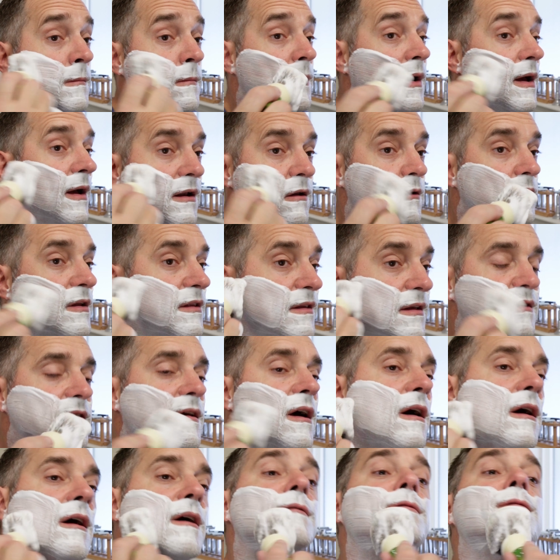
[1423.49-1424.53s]
Ah, look at this.
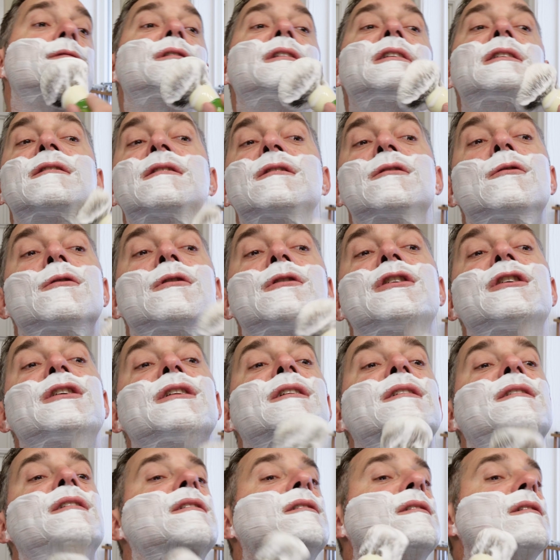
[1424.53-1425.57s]
Oh, it feels so good.
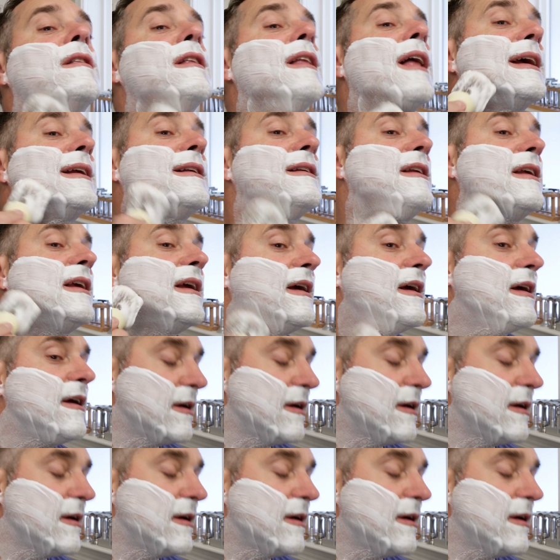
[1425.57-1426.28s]
And this lightly